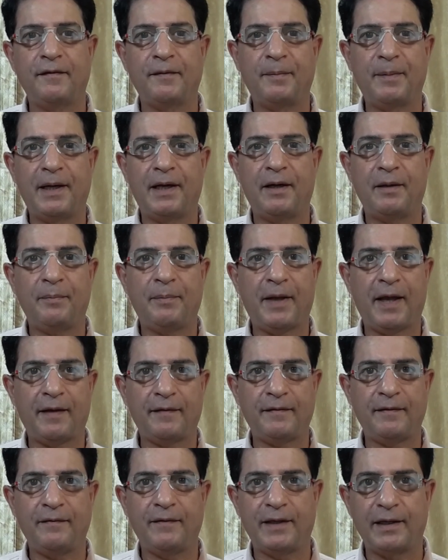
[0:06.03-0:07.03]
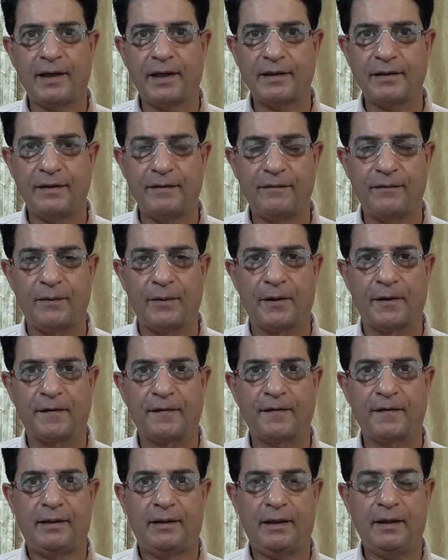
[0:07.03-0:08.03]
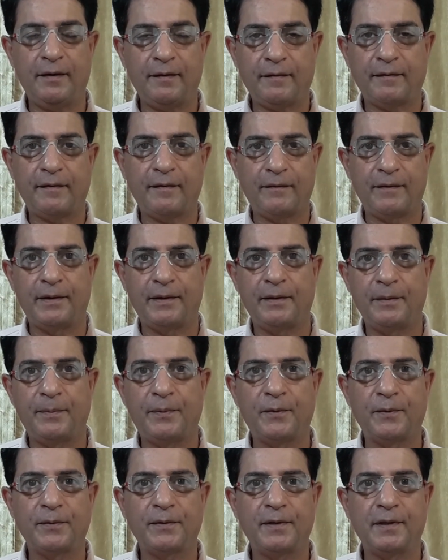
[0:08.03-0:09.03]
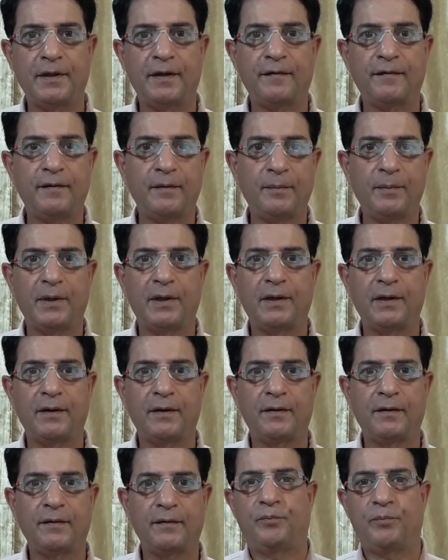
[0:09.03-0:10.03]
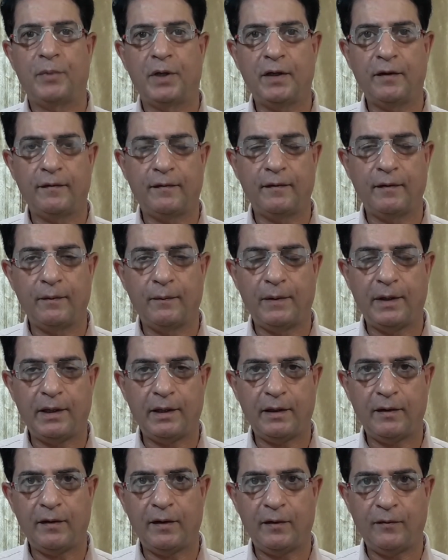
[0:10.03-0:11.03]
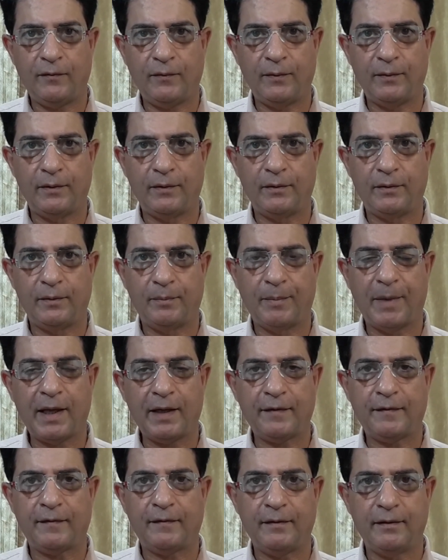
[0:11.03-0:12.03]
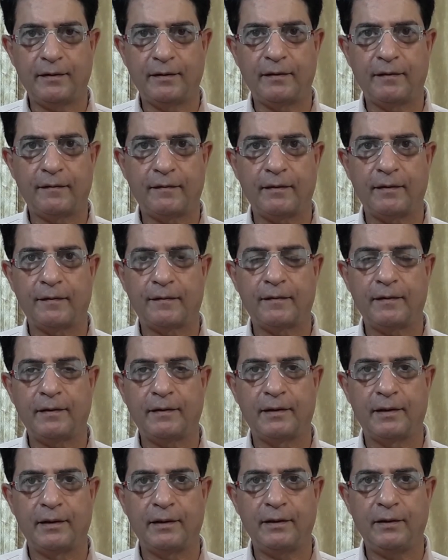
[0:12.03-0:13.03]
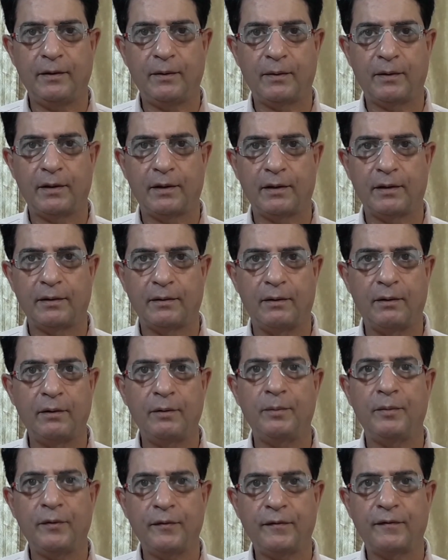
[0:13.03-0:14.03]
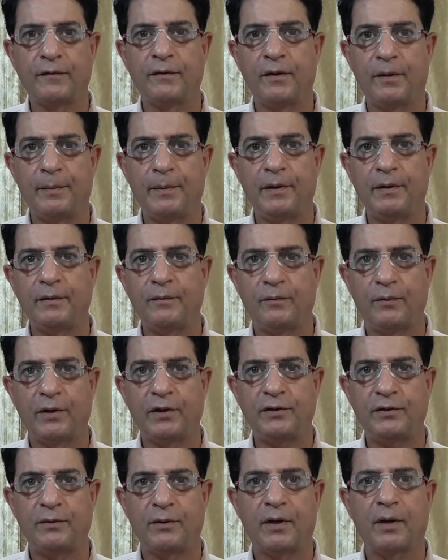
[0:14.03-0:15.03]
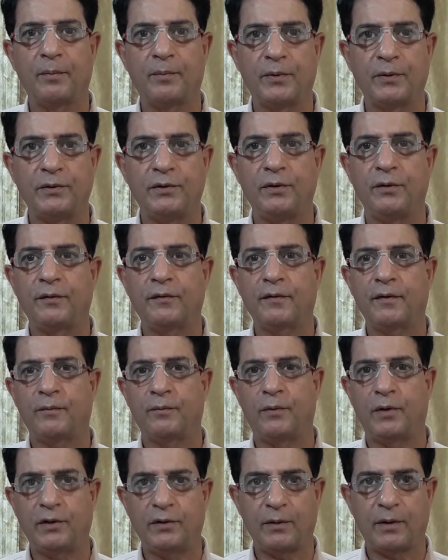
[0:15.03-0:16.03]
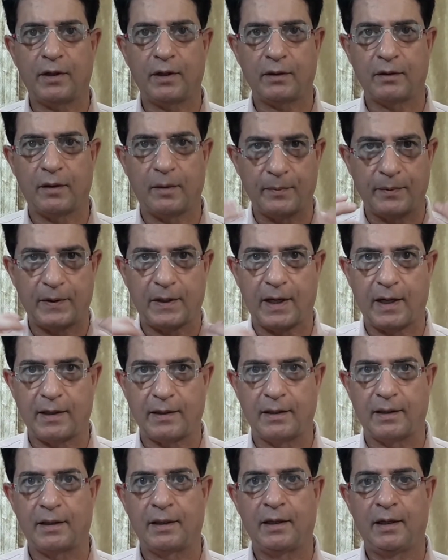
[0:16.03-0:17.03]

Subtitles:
about passive and active voice. It's a very important lesson because in a way, if you master this lesson, then you can almost double what you can produce and what you can comprehend.